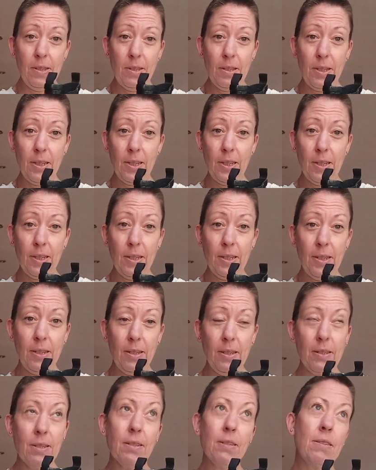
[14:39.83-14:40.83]

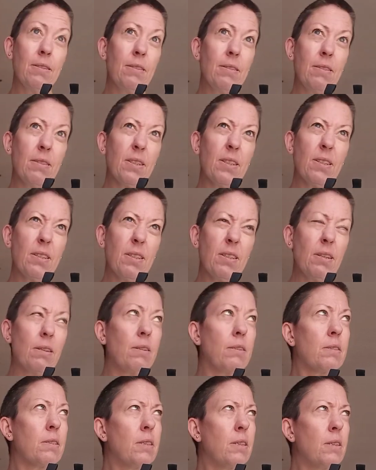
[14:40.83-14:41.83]
They, I
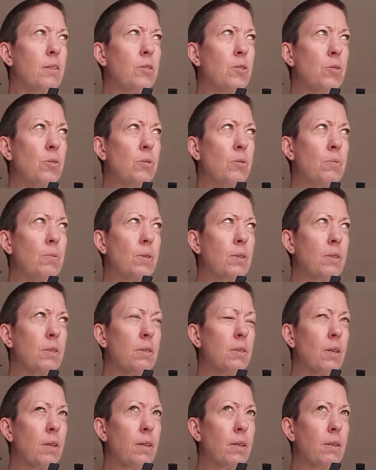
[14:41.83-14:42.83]
don't know, the tall
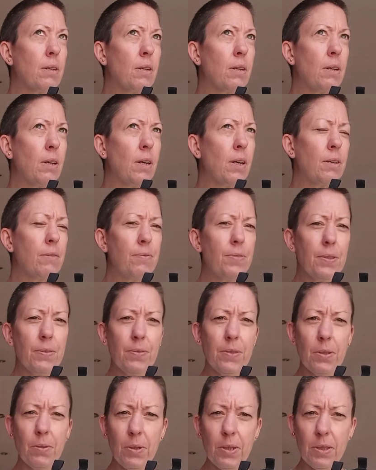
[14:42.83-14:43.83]
ones, I think I like
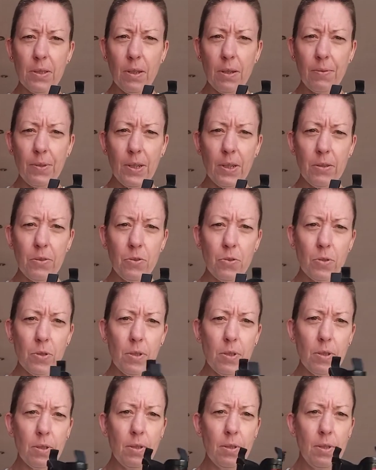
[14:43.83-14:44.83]
50 quid instead of
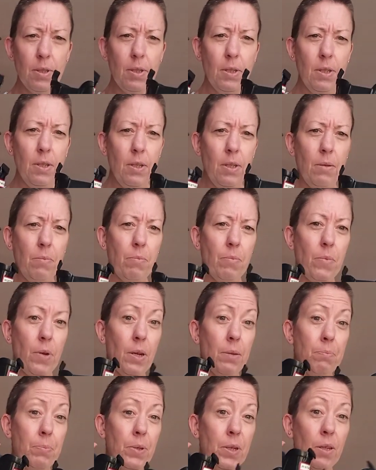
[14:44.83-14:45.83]
100.
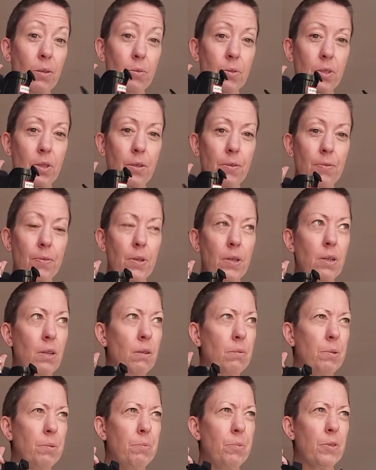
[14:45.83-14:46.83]
But I also, I
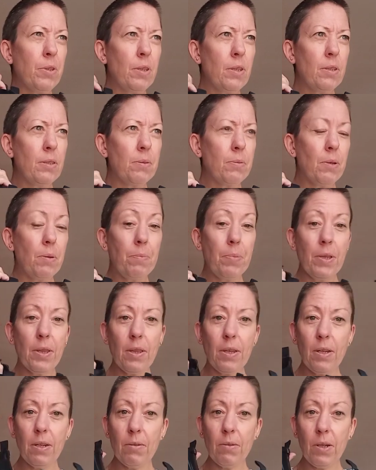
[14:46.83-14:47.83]
can't remember what these were,
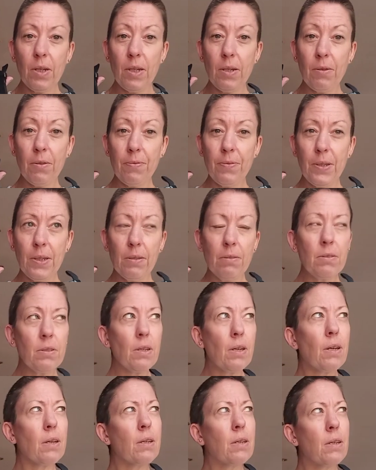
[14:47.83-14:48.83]
but I know I found
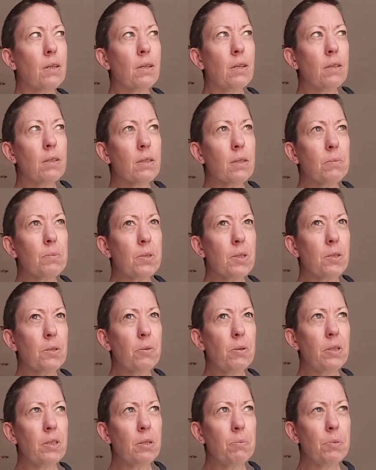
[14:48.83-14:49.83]
like, I think it was a
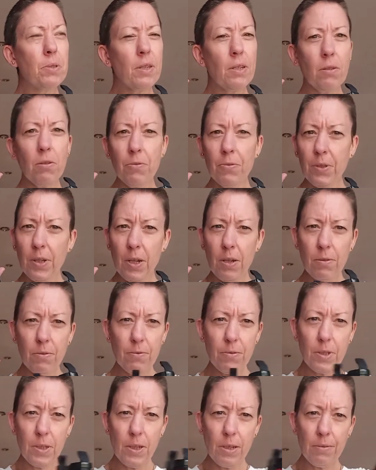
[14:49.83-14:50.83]
20% off code
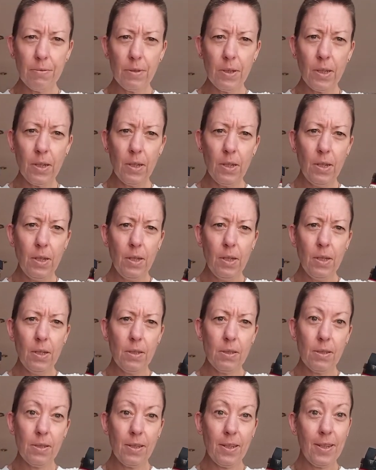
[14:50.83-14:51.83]
and free delivery.
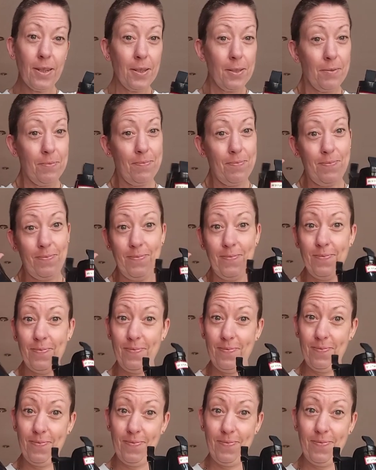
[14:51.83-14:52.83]
So,
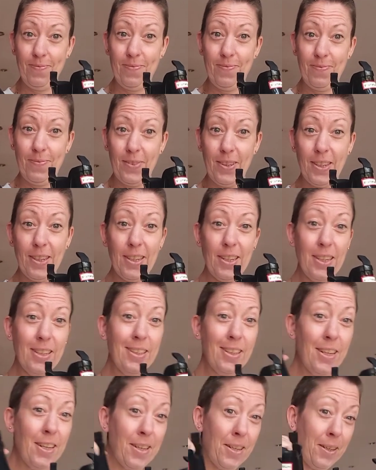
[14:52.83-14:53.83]

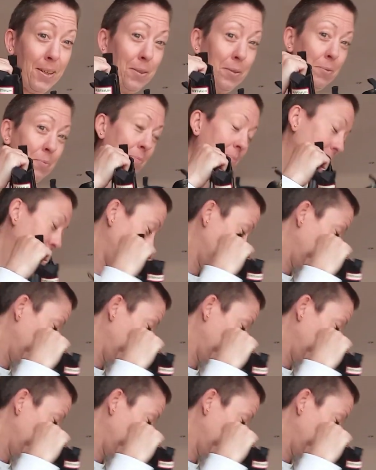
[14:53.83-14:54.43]
thanking you.